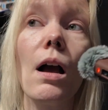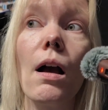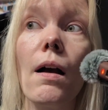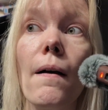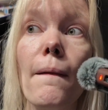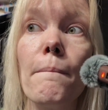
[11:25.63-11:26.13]

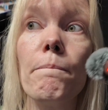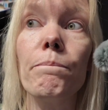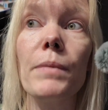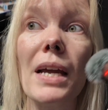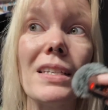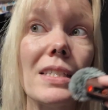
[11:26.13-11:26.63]

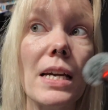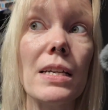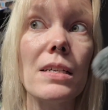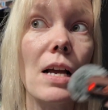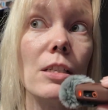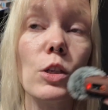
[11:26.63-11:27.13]
I
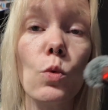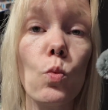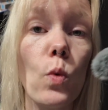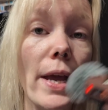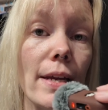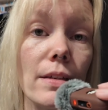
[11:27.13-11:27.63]
decided not to
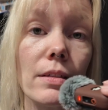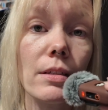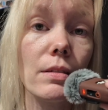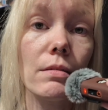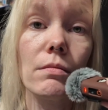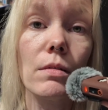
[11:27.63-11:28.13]

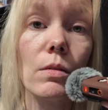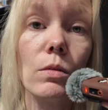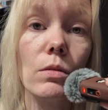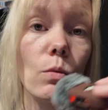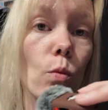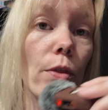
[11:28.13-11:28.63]
wait
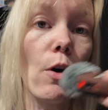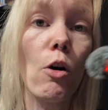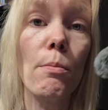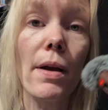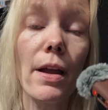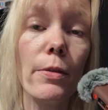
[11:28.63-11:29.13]
with
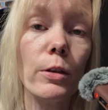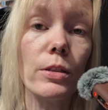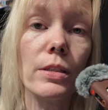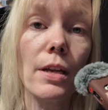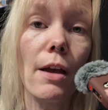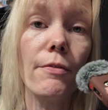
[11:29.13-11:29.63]
all my other
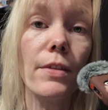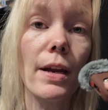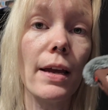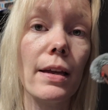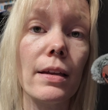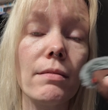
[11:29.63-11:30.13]
stuff
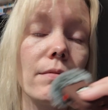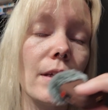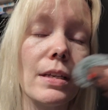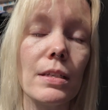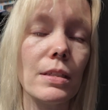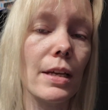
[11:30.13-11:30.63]
that
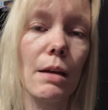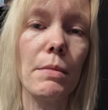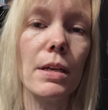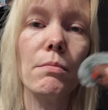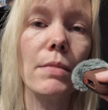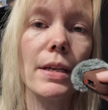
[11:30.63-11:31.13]
needs to come
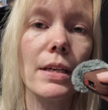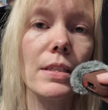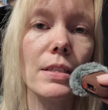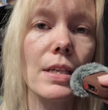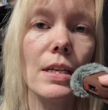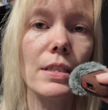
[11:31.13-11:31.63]
in because
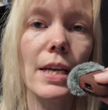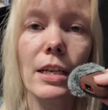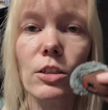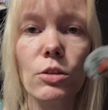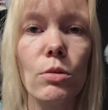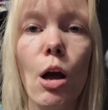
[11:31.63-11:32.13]
it's going to
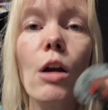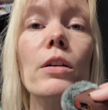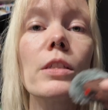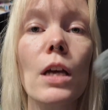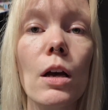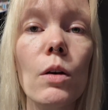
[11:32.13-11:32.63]
take too long.
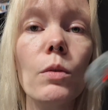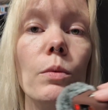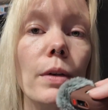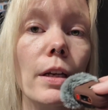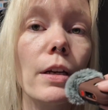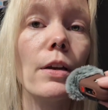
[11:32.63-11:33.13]
So
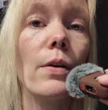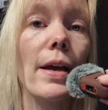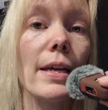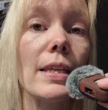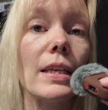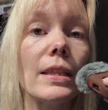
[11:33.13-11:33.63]
we're going to go
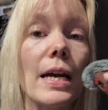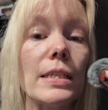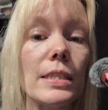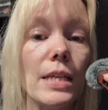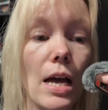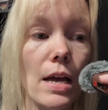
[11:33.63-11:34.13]
ahead and get
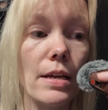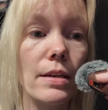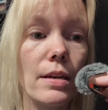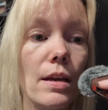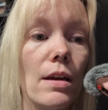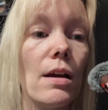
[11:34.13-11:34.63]
that
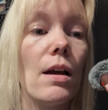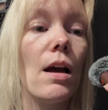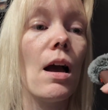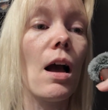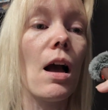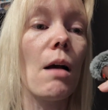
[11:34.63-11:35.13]
done.
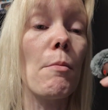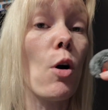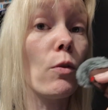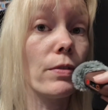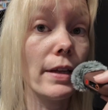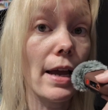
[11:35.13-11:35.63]

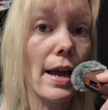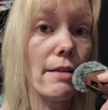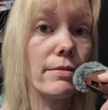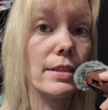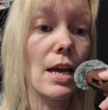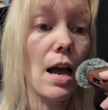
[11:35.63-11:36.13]
Hopefully I
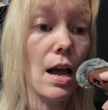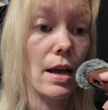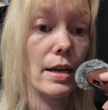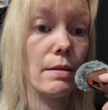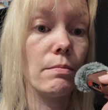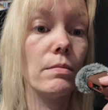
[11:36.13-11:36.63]
have
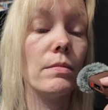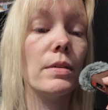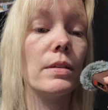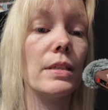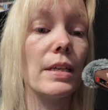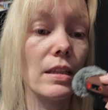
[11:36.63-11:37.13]
time
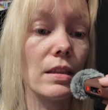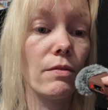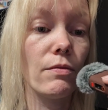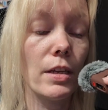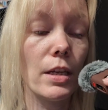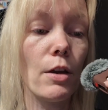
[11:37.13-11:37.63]
to get the
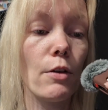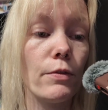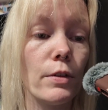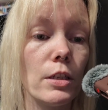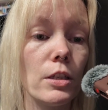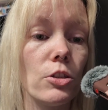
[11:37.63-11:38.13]
video
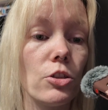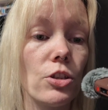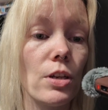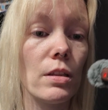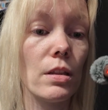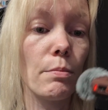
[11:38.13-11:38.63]

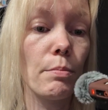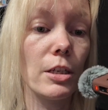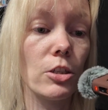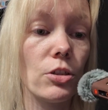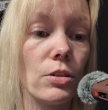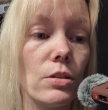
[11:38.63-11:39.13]
footage and the
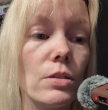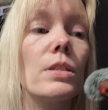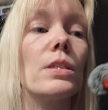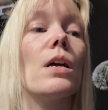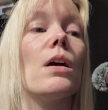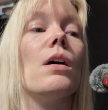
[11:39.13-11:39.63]
pictures.